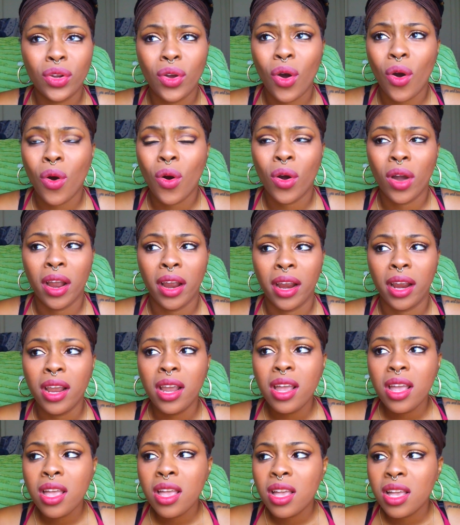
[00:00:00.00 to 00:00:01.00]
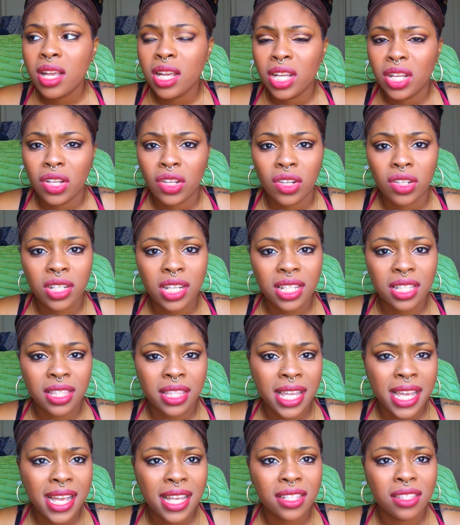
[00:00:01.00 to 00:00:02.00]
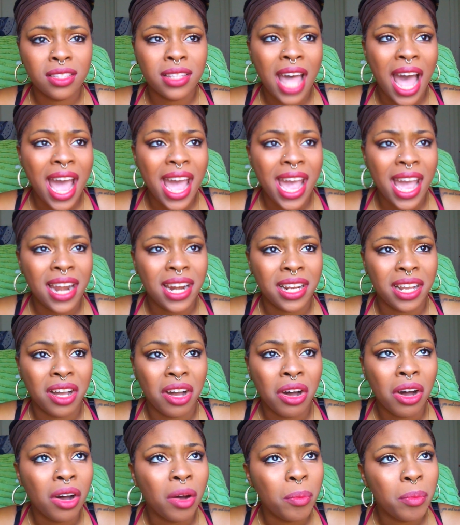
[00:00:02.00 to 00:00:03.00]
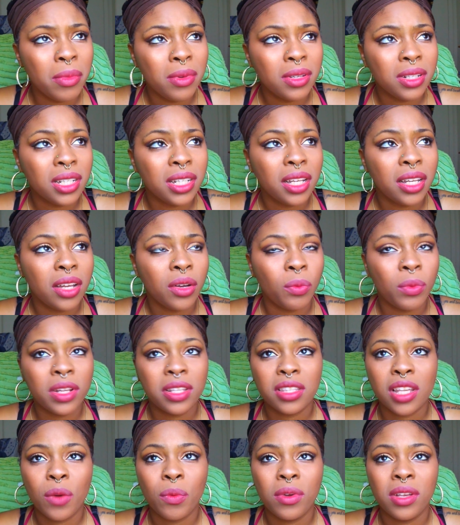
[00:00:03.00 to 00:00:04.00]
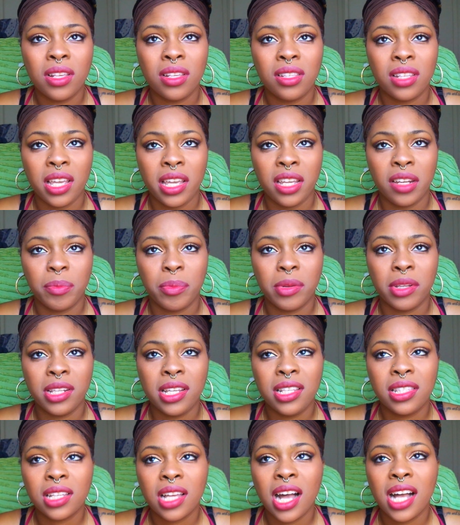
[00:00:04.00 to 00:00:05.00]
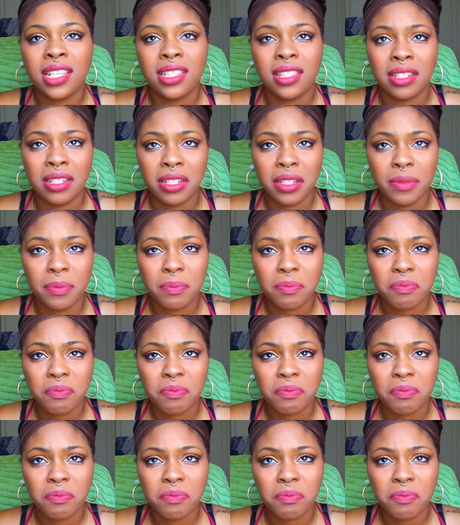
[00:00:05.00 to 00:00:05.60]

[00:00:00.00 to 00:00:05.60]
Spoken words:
or just things not adding up when someone's in police custody.